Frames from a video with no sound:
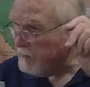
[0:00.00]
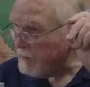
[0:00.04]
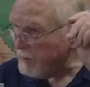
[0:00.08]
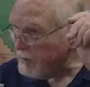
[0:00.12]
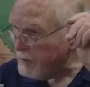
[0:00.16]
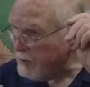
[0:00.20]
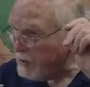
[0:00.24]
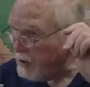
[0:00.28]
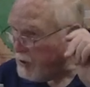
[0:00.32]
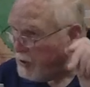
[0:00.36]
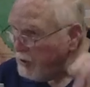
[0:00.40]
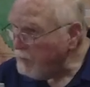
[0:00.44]

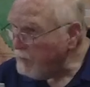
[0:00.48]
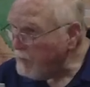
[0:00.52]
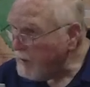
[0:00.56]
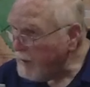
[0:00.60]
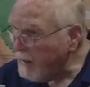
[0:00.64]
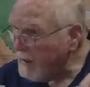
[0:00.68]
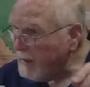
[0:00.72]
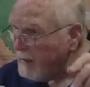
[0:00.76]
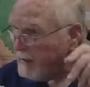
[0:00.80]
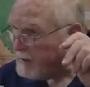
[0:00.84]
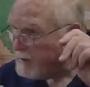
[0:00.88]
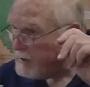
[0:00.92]
that you and
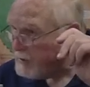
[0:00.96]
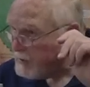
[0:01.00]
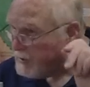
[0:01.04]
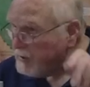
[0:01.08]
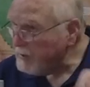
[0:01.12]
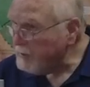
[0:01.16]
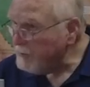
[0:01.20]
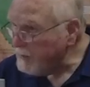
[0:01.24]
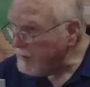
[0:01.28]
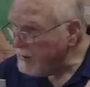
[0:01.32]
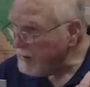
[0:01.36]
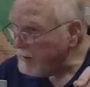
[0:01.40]
I
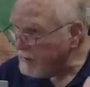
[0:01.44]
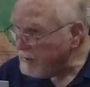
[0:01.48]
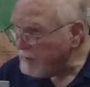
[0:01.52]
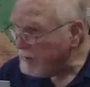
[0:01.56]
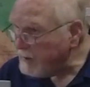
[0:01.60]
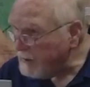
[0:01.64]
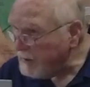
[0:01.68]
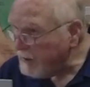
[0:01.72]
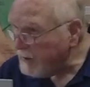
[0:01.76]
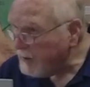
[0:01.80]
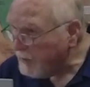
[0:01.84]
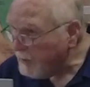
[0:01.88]
still need to
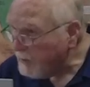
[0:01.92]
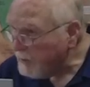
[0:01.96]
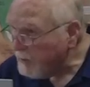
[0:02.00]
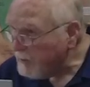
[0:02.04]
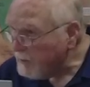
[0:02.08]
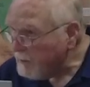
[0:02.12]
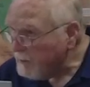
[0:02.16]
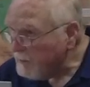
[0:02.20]
hear.